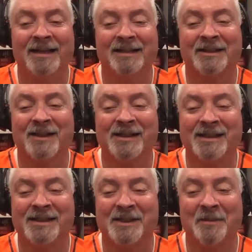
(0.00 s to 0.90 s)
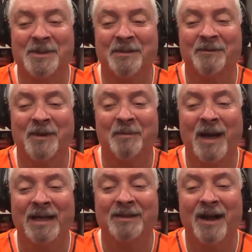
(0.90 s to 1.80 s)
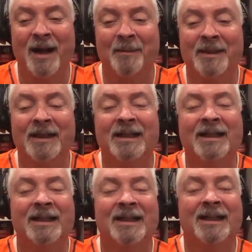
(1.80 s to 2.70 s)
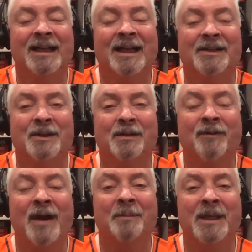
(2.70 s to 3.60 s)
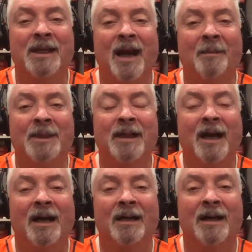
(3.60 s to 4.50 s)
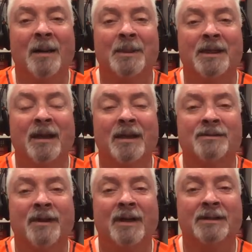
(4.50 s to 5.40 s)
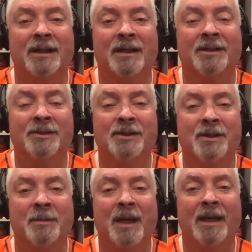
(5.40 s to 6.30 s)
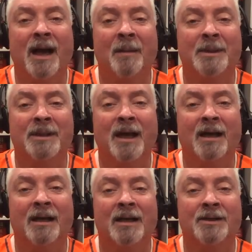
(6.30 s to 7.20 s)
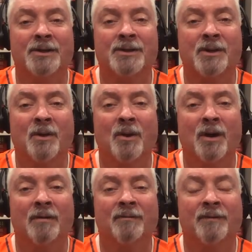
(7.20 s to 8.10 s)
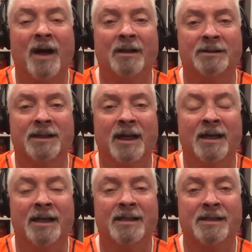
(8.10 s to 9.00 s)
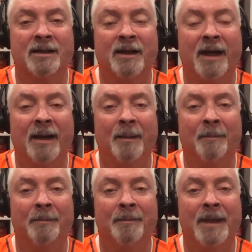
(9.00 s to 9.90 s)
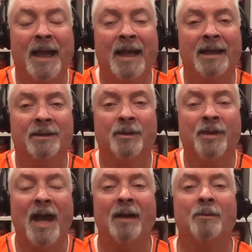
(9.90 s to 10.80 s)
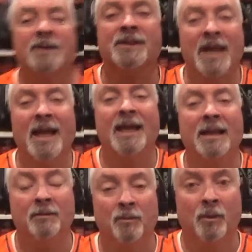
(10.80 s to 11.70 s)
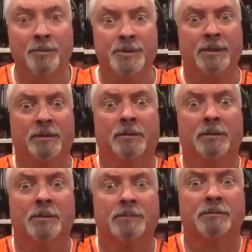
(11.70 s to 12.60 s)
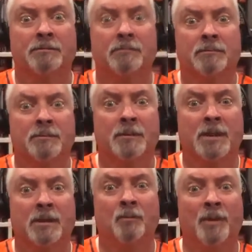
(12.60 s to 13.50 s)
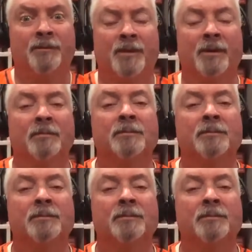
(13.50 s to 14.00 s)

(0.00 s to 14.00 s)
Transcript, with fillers: Kristan jumps in for the mic drop. You can find me, OmniDog, on OmniDog's Vault on YouTube and OmniDog underscore Vault on Instagram. And with that, we say, whoops, oh, went for the